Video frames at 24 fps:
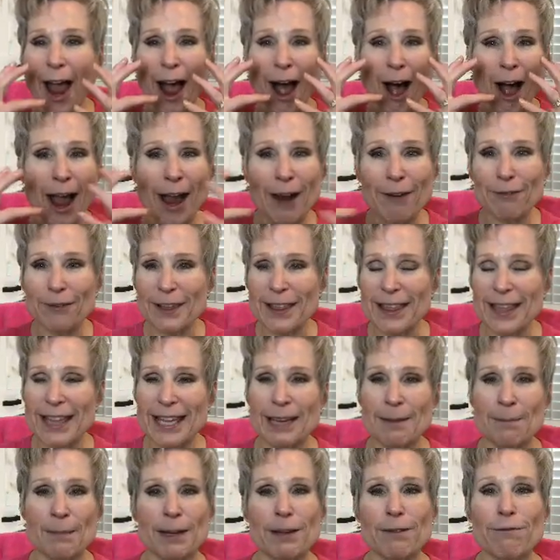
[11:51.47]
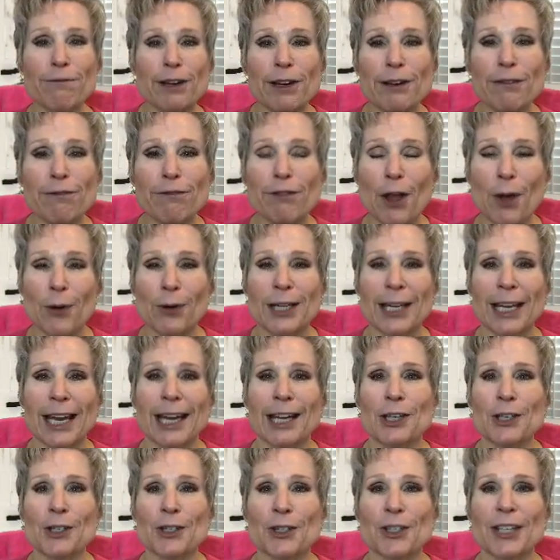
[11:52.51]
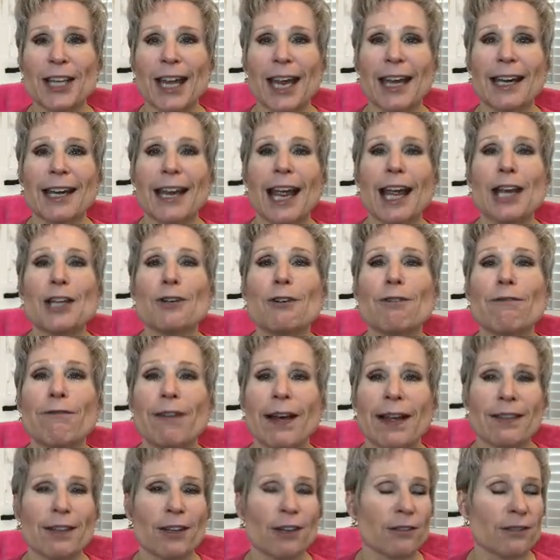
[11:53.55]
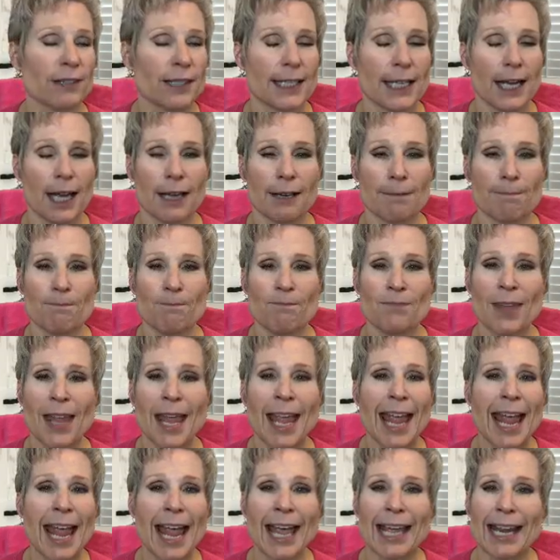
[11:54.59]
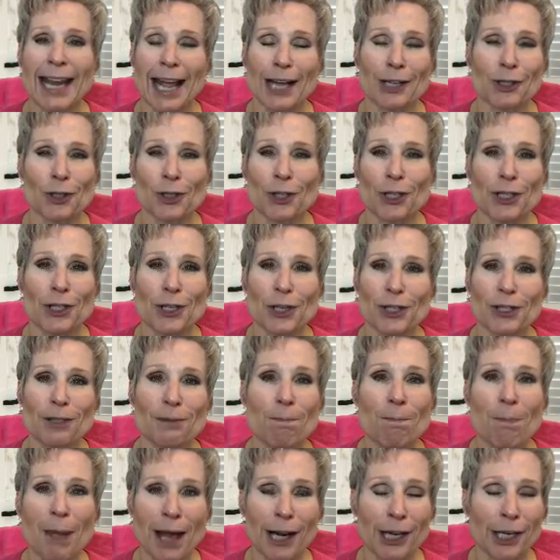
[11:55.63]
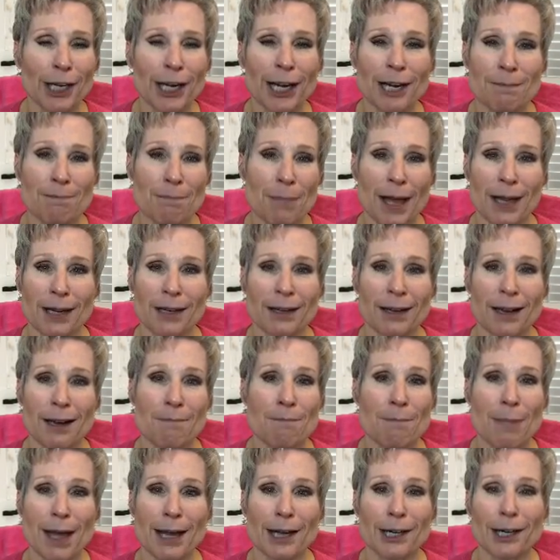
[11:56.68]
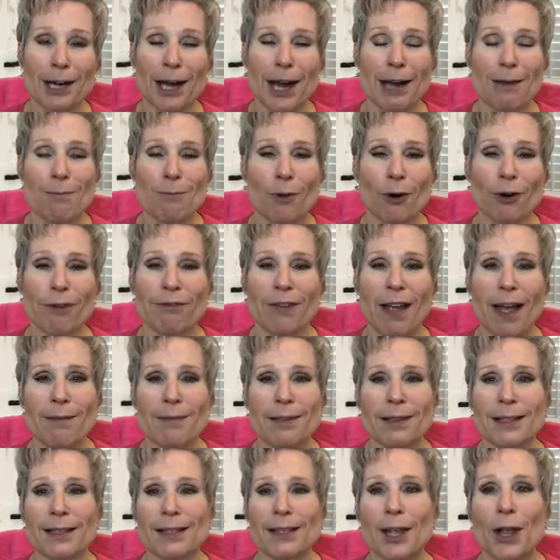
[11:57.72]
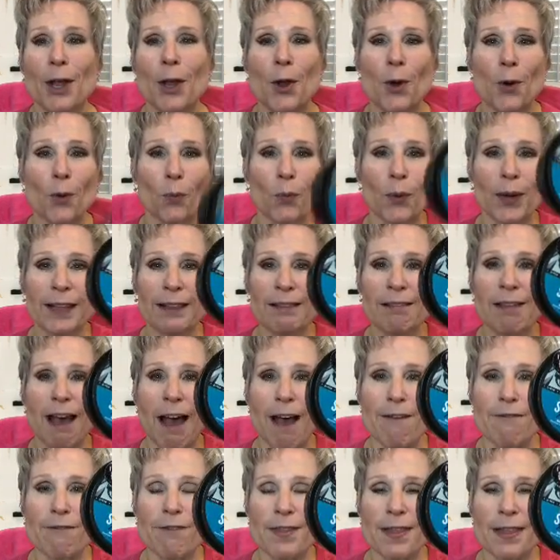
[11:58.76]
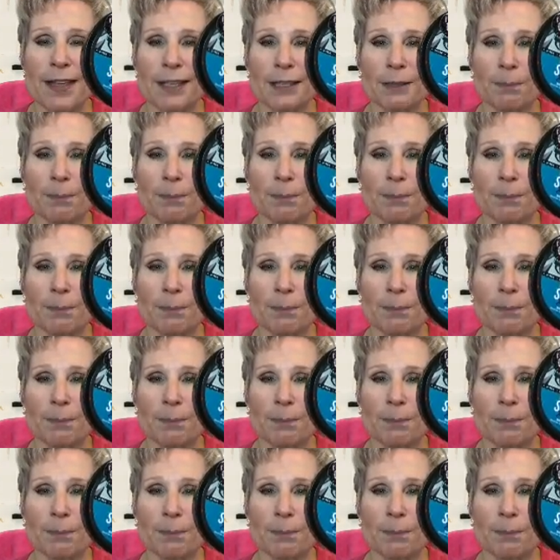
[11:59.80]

everything be free-flowing again in your skin, and you'll find that over time, it actually looks better and better and better and more fabulous. We love this